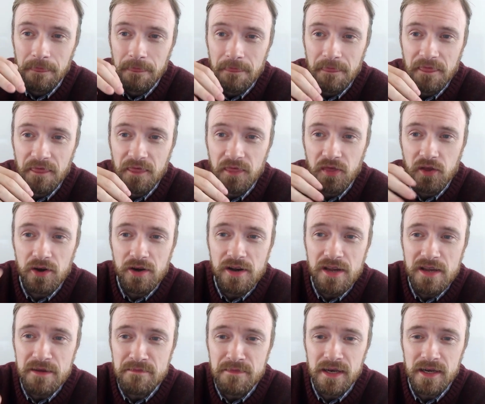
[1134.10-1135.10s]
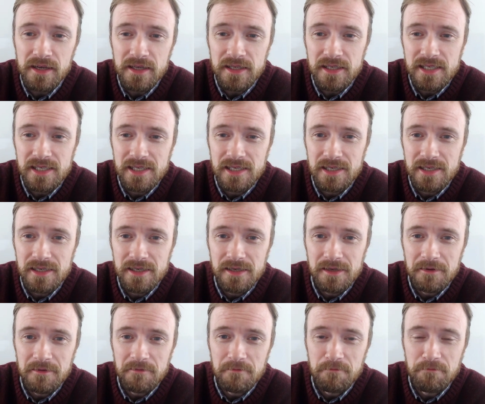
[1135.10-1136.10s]
30 minutes
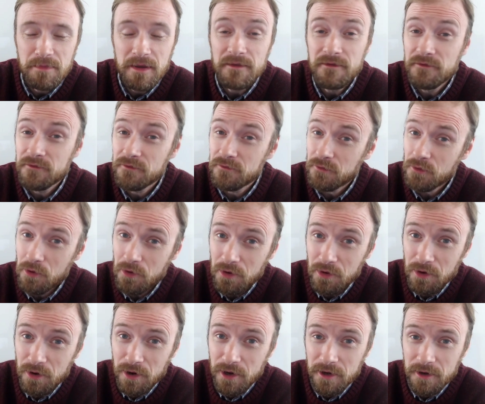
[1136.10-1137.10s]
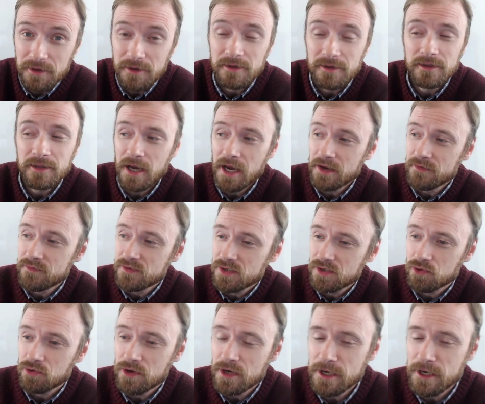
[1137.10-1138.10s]
before the live
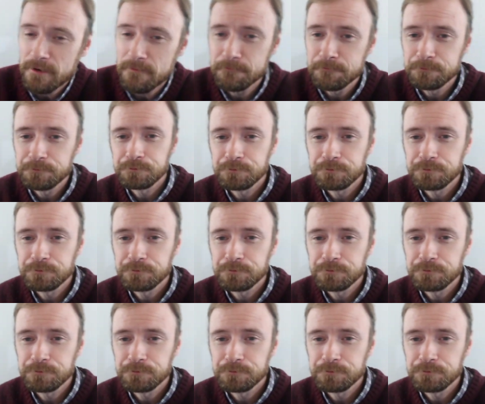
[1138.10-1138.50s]
stream,